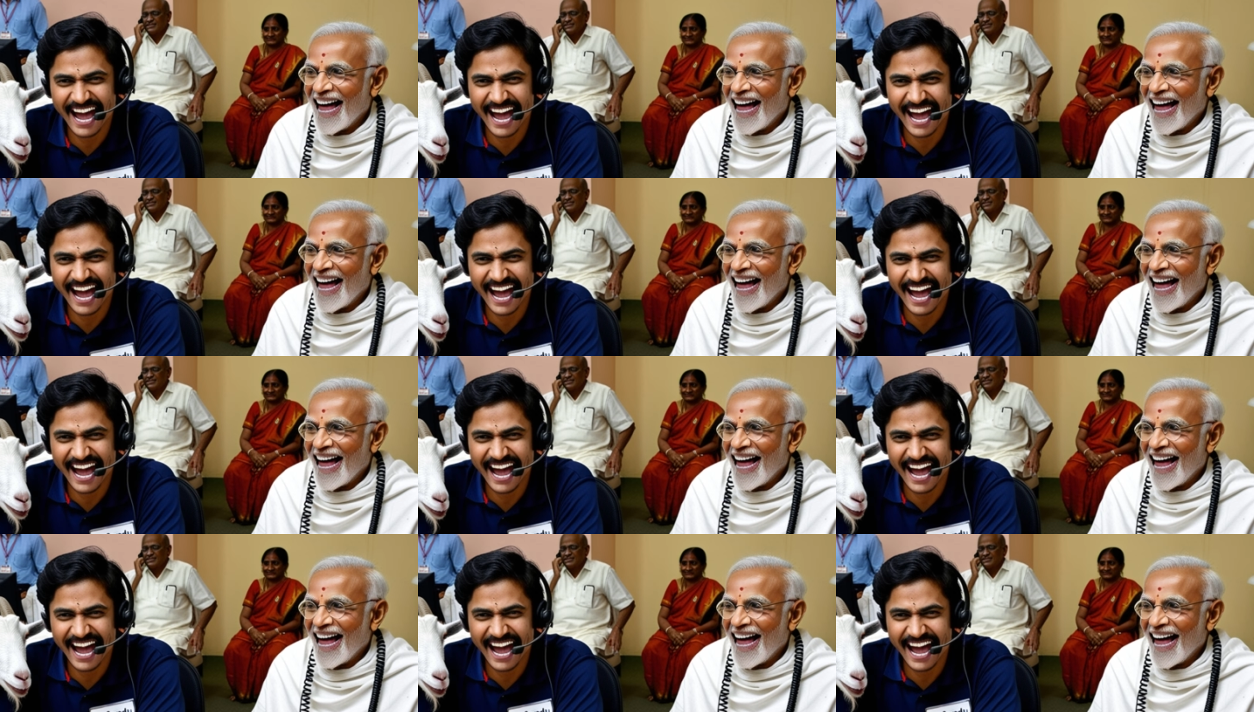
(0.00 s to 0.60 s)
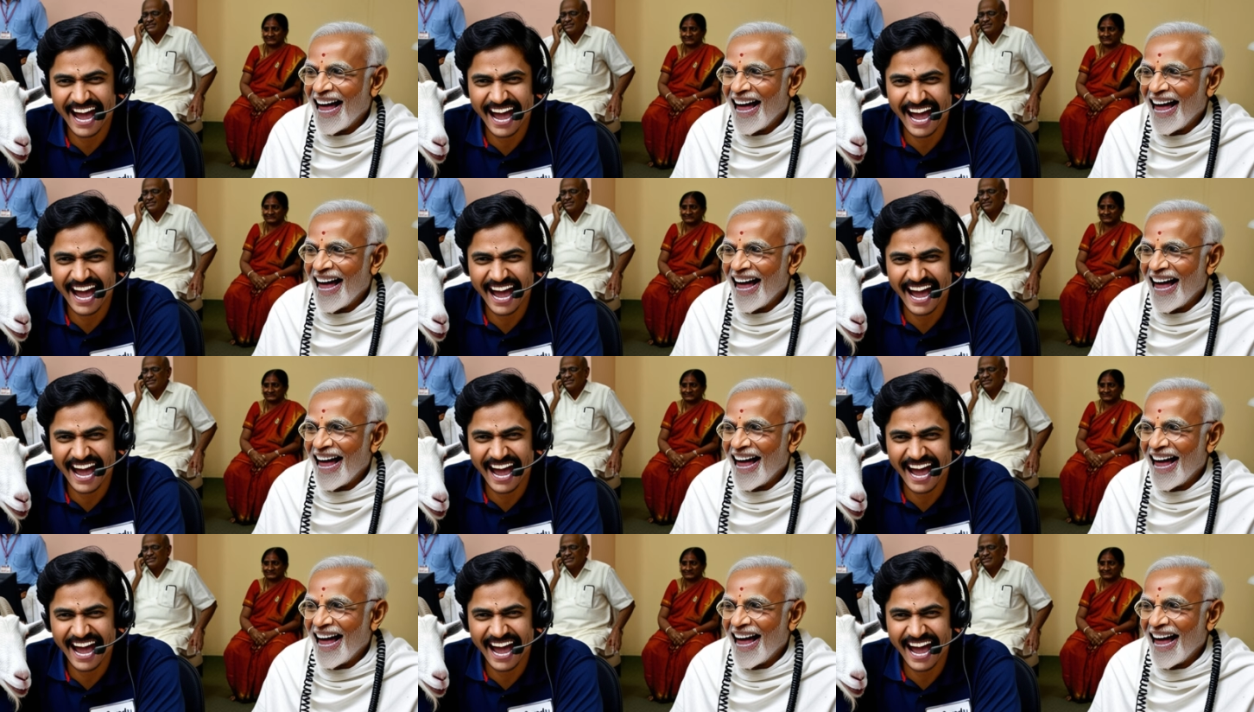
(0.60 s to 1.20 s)

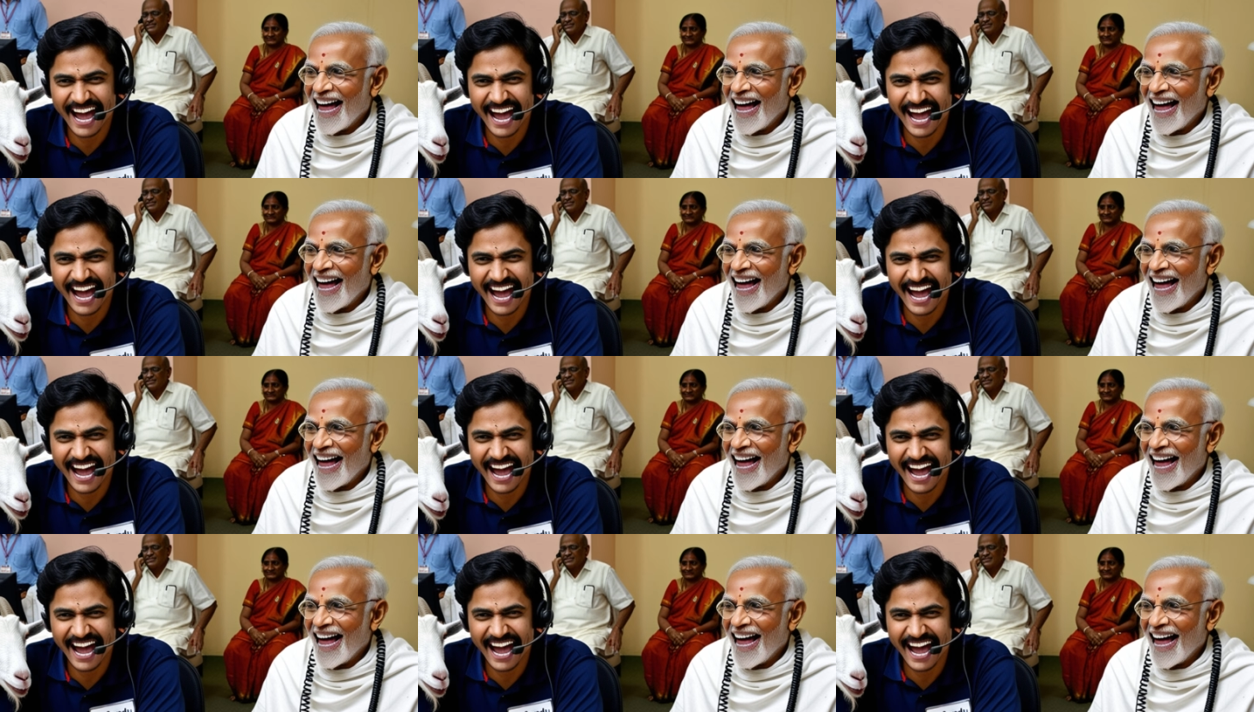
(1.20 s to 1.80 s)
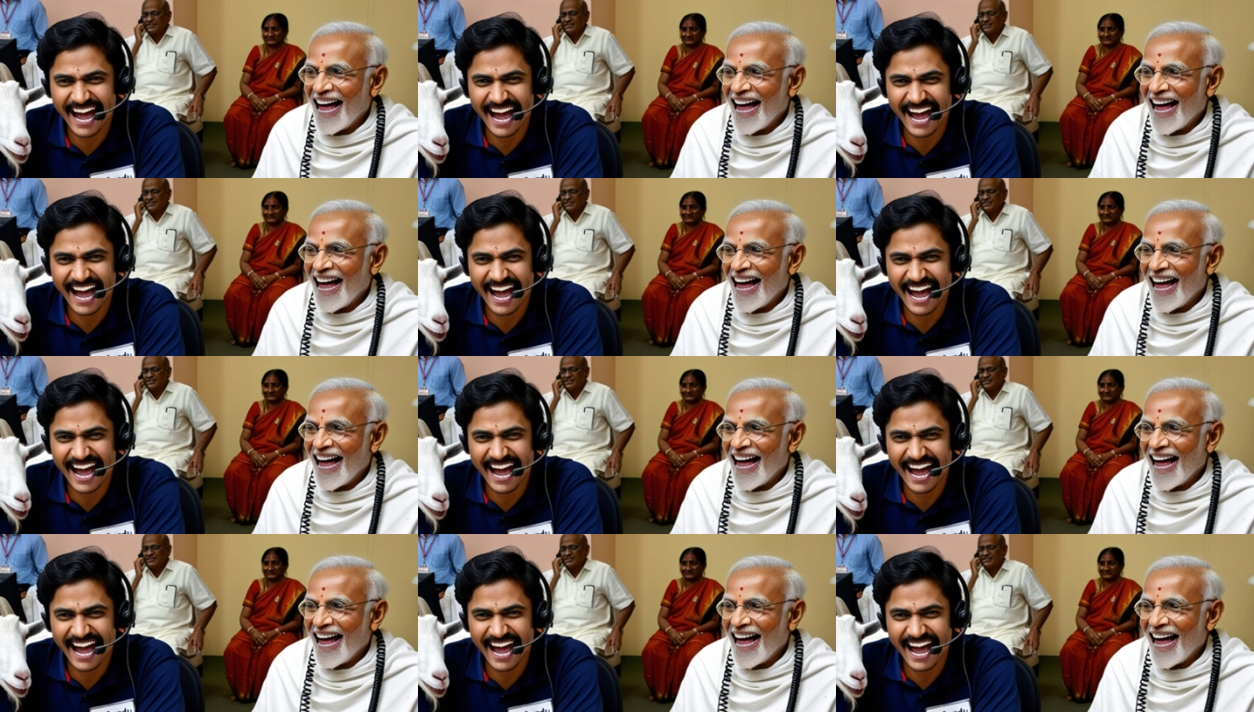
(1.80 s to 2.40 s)

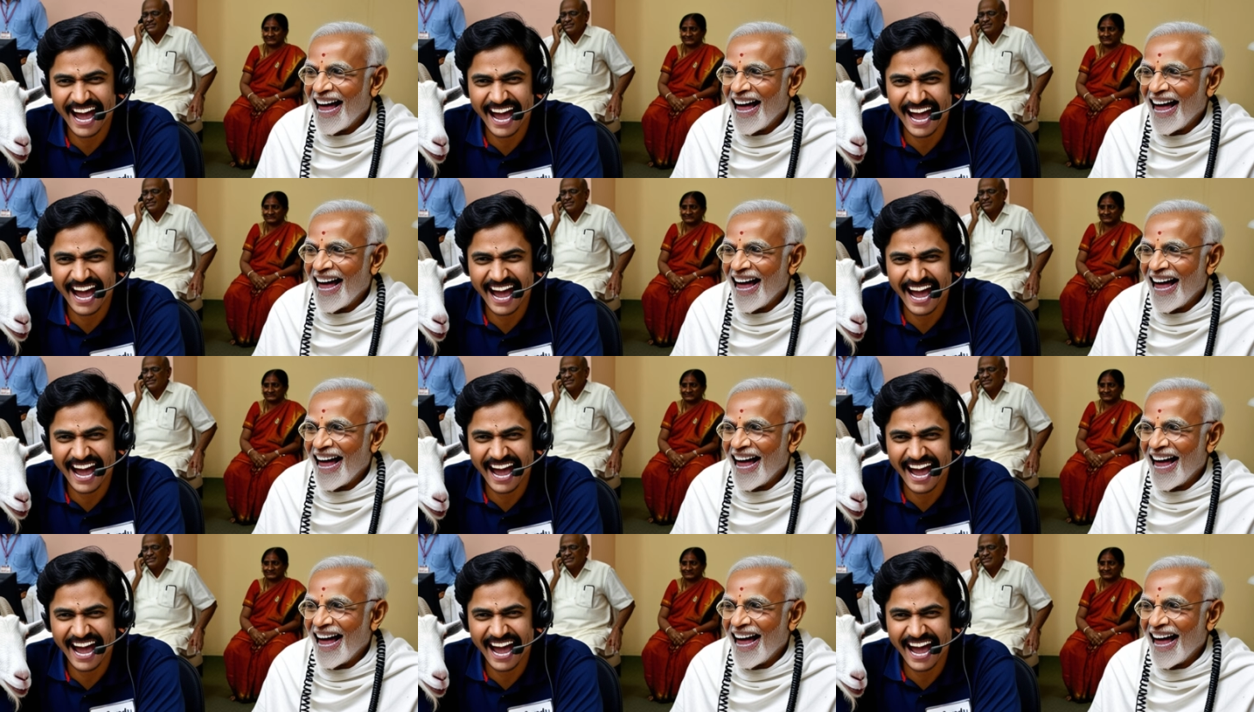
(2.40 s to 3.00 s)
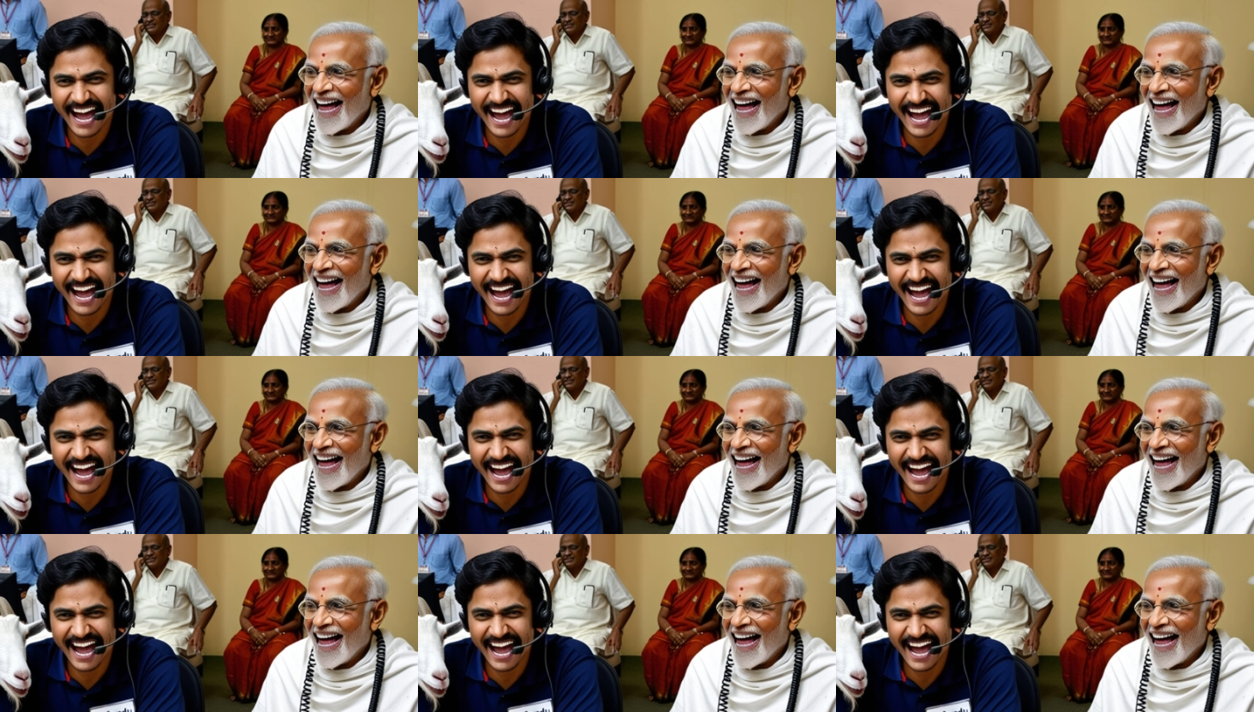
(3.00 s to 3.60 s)

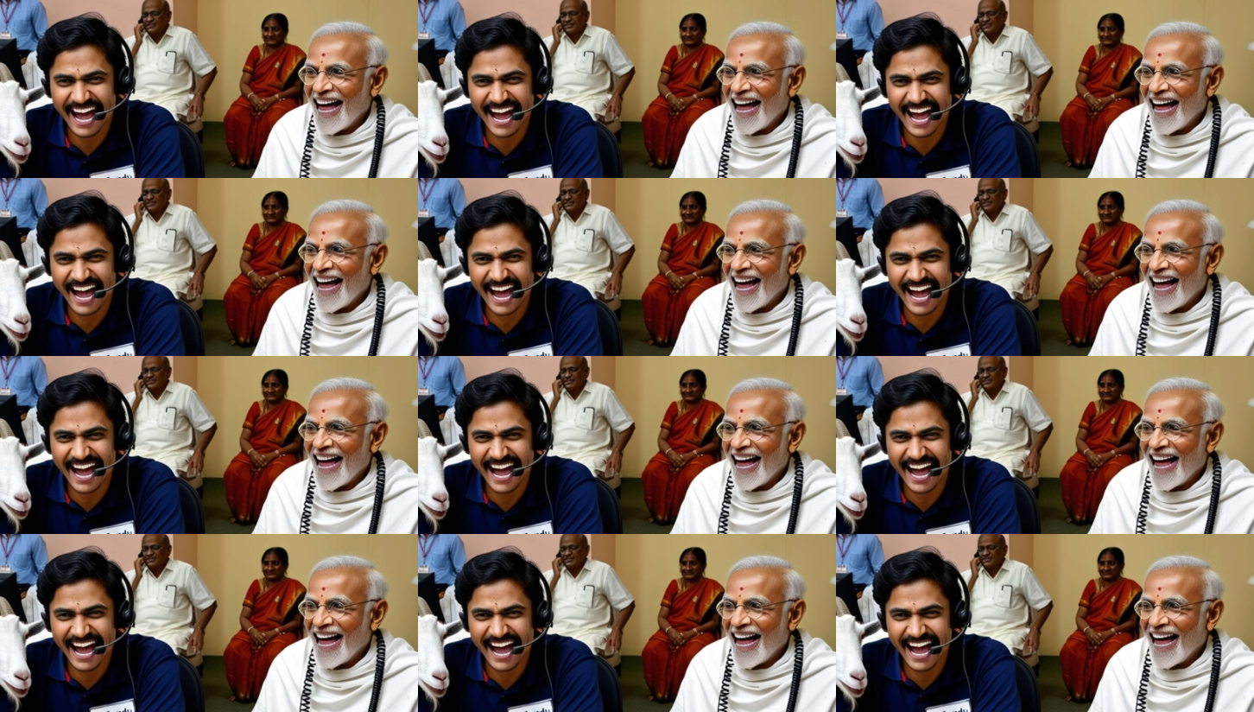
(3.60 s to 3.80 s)
(no one is talking)